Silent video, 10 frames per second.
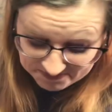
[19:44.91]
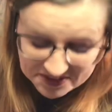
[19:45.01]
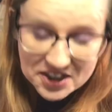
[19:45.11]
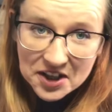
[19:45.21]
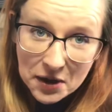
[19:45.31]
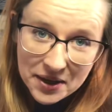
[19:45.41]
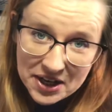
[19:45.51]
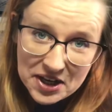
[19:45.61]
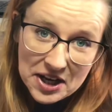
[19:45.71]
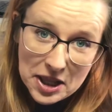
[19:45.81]
Gonna go and
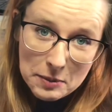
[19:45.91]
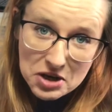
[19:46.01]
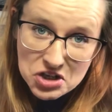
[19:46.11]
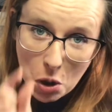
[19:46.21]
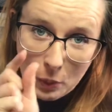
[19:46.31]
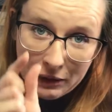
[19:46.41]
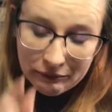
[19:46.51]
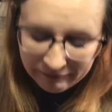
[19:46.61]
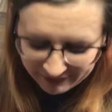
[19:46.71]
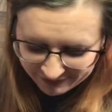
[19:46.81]
get a little bit of shopping,
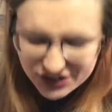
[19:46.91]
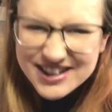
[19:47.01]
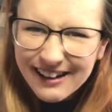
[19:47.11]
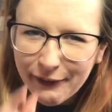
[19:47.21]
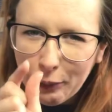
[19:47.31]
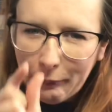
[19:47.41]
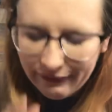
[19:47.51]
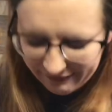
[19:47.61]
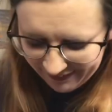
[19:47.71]
just a little bit,